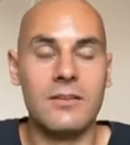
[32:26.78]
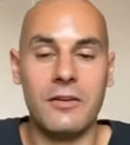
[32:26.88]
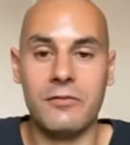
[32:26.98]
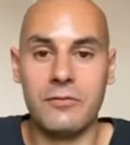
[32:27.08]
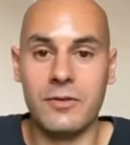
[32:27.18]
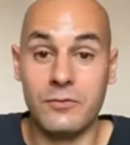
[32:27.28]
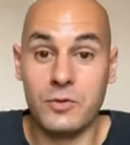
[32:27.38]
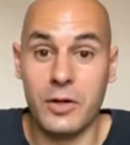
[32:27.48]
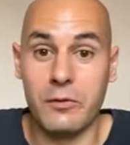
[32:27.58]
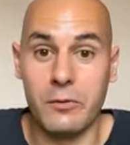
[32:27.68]
of
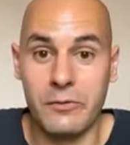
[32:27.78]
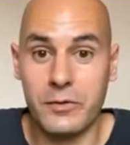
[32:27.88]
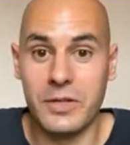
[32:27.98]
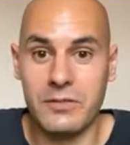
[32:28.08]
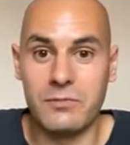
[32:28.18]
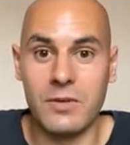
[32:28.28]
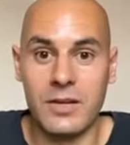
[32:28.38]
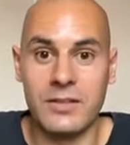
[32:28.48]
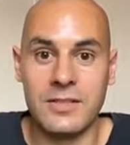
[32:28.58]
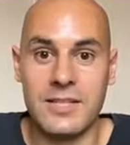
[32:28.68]
trying to avoid
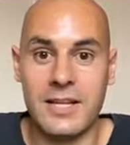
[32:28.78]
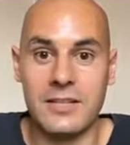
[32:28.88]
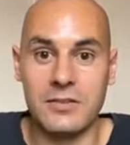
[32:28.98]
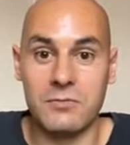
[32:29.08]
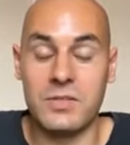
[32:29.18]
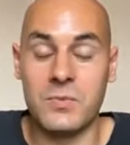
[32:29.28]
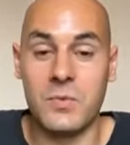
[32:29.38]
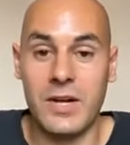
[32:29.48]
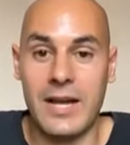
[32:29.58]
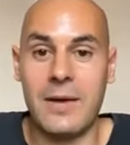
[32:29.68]
understanding the reason
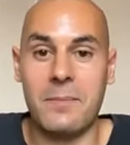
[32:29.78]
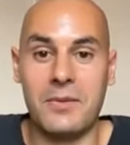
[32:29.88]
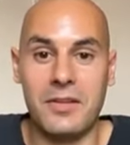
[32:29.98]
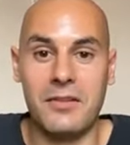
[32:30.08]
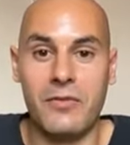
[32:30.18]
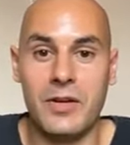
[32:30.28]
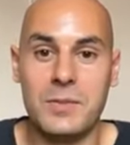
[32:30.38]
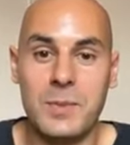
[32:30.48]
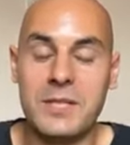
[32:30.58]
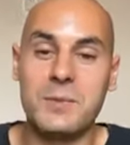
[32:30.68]
why it happened in the
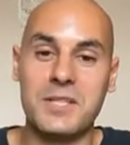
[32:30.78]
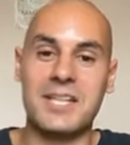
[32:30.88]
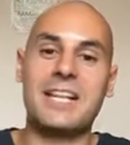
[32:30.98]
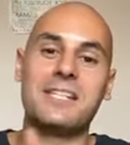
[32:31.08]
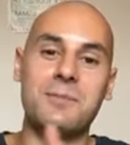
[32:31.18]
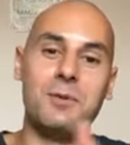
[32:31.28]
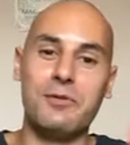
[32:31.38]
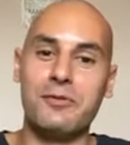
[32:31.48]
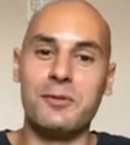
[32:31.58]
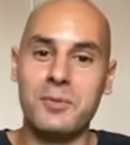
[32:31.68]
first place, we can actually
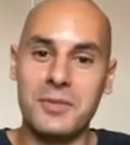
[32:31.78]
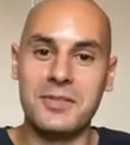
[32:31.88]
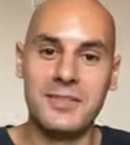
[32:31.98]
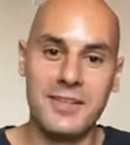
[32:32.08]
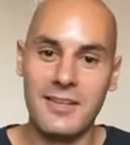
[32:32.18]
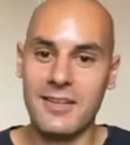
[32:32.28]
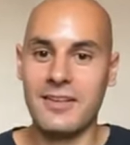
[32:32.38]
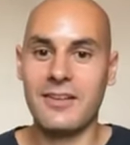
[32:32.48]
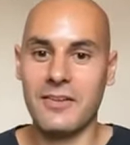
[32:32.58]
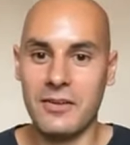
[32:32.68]
move forward
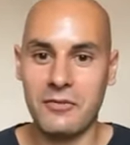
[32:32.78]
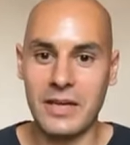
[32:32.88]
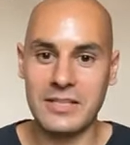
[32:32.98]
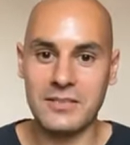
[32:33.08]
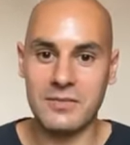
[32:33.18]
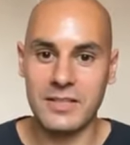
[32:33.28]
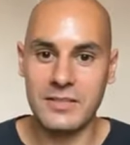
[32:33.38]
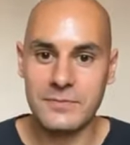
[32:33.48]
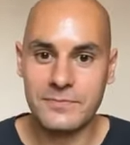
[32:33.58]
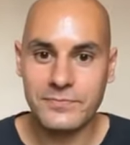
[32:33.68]

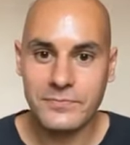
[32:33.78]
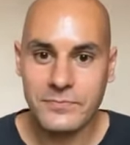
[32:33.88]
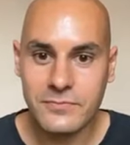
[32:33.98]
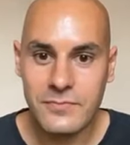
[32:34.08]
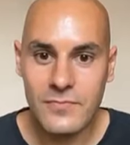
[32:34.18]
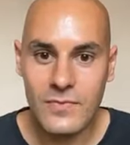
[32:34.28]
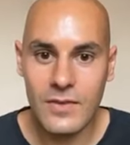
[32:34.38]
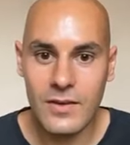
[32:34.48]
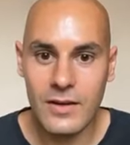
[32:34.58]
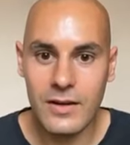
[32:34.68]
effectively.
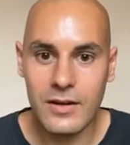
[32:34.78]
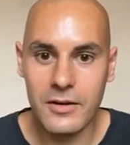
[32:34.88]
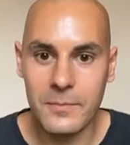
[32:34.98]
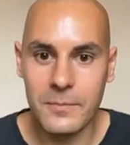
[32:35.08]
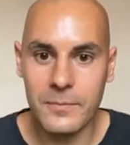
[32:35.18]
All